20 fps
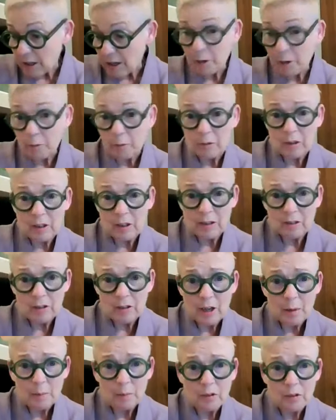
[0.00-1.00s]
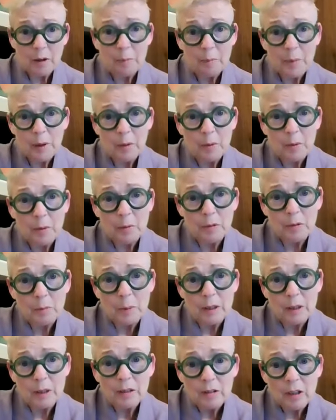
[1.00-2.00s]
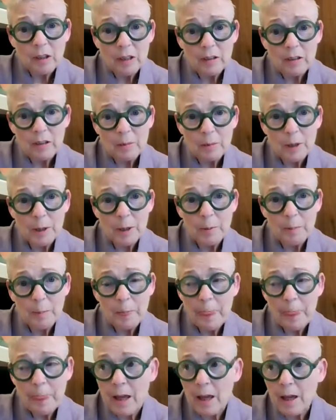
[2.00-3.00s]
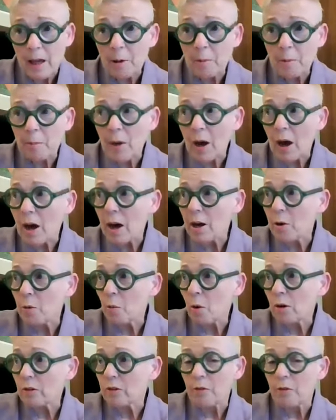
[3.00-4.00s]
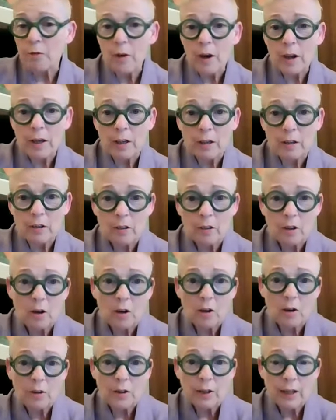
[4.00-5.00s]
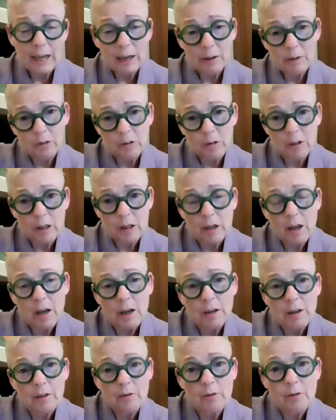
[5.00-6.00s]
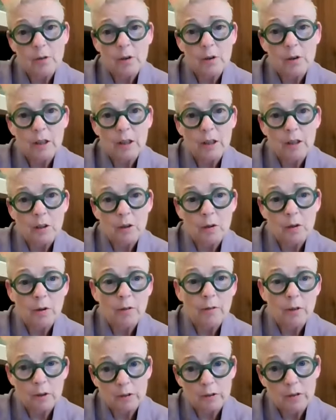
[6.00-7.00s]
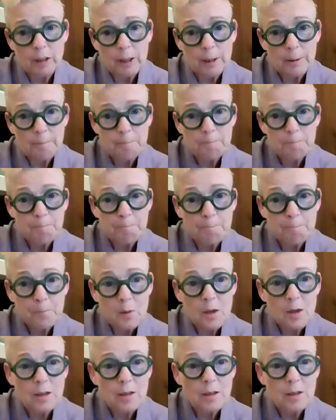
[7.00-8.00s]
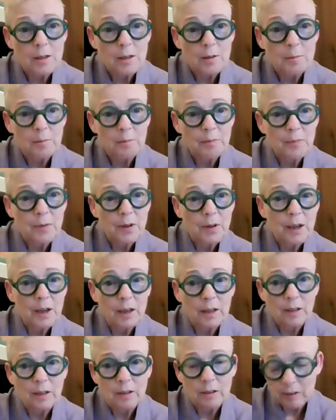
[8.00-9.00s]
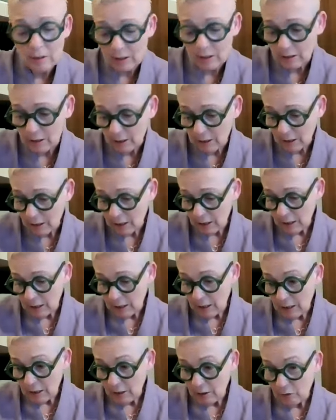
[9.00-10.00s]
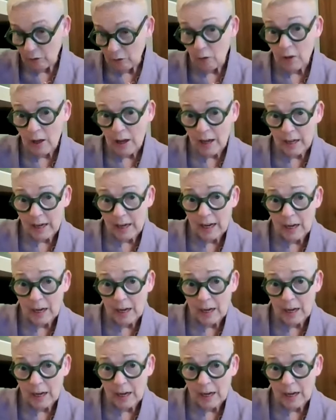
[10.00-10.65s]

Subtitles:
that I was actually upset by what was being said to me, I was invited to call the counselling line for the university. So that